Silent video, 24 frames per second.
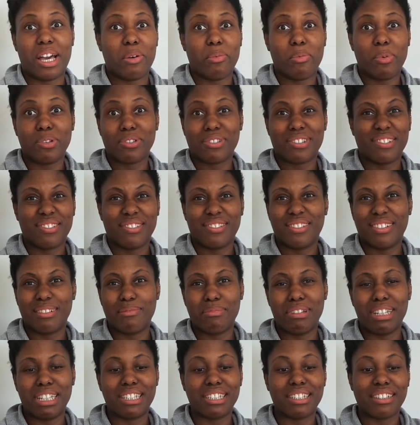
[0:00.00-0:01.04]
that wasn't
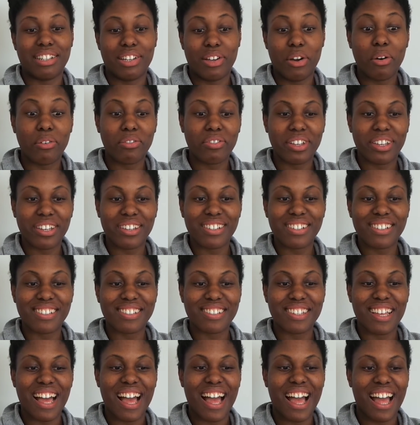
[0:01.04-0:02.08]
immediately
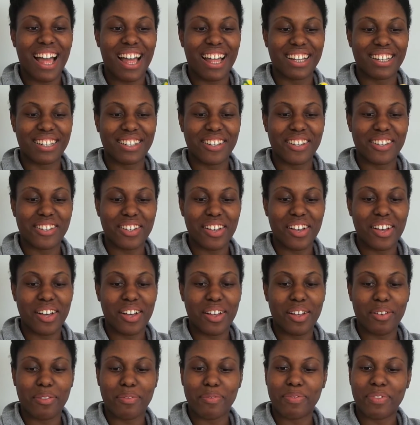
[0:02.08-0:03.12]
obvious, and
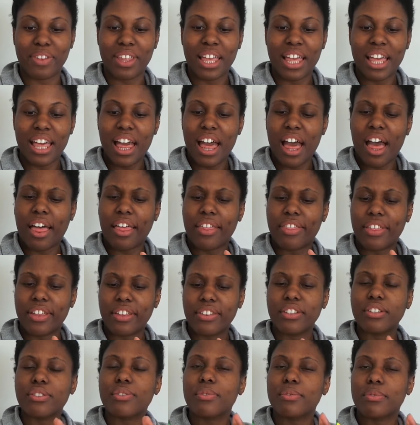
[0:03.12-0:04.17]
I
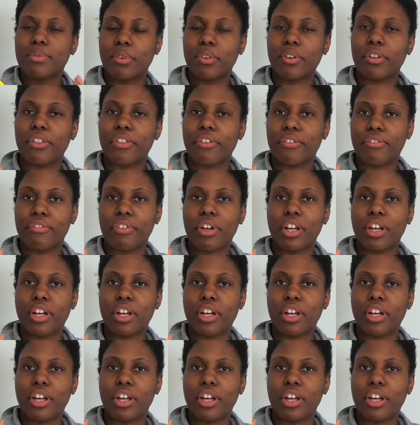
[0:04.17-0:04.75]
think this was one of the